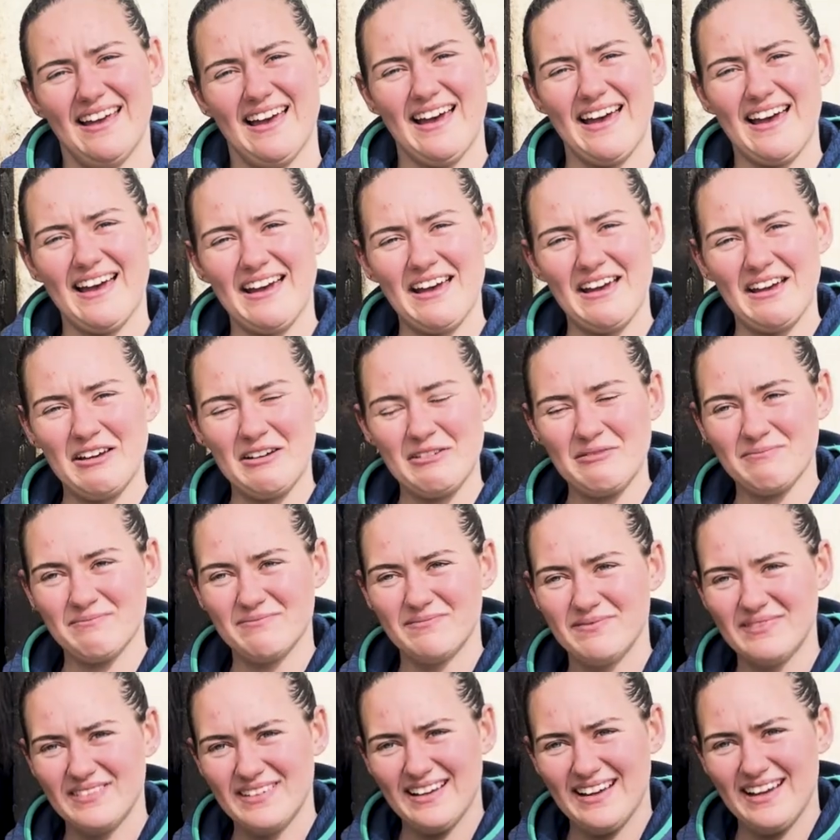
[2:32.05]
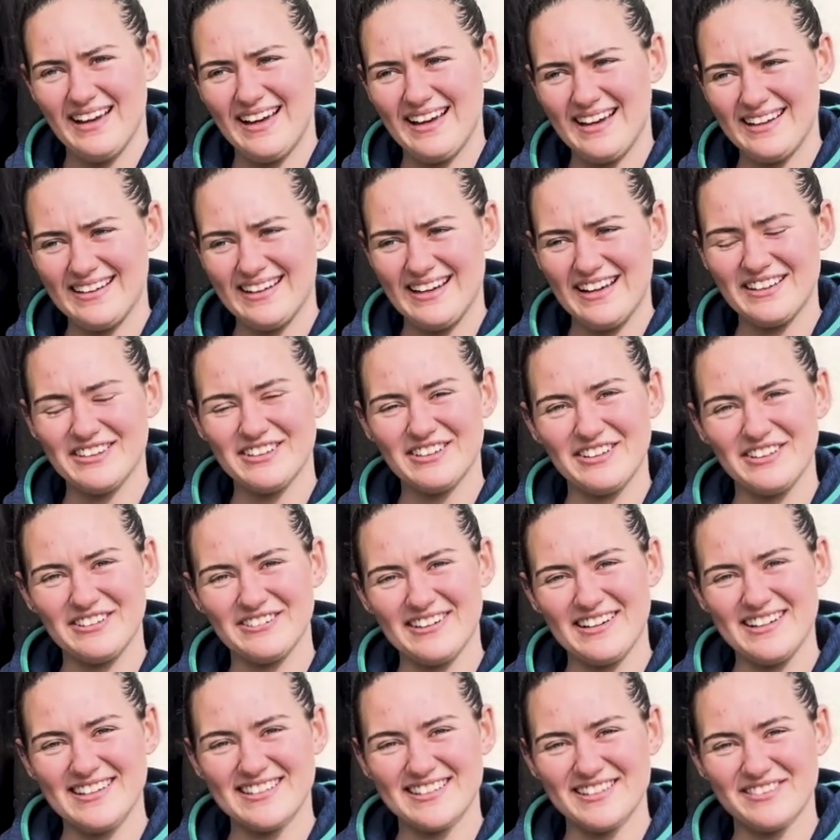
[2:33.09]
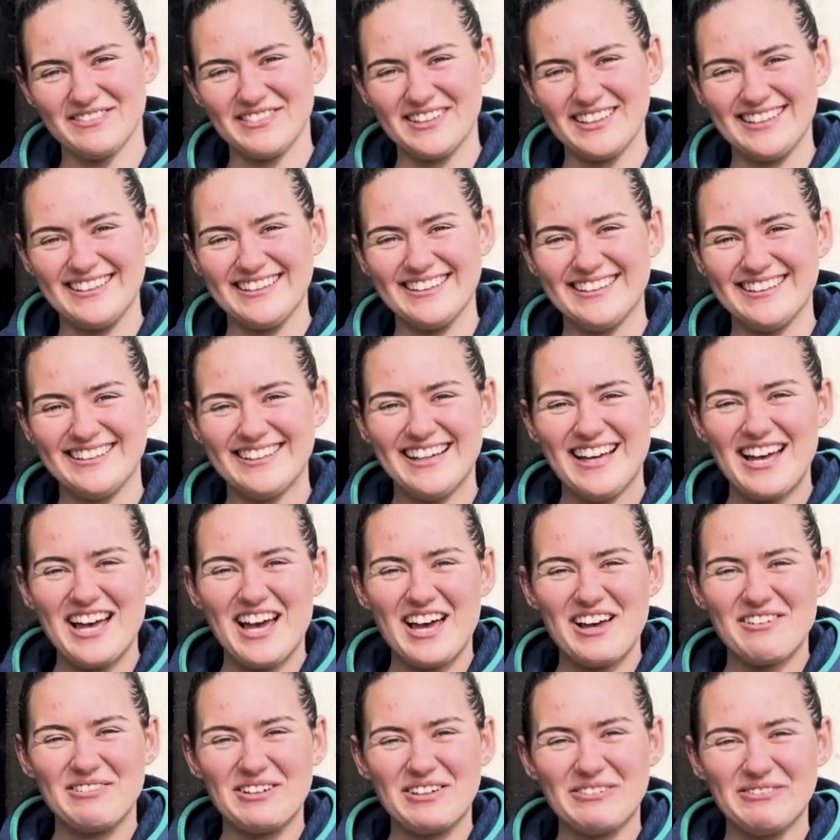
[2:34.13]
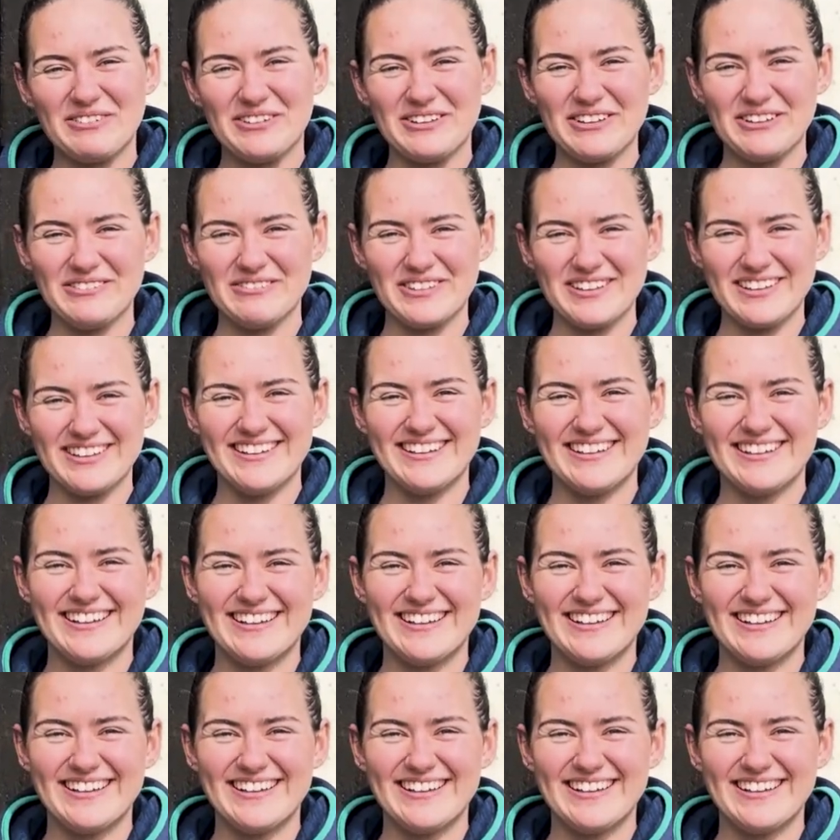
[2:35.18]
Third race will be a bit more of a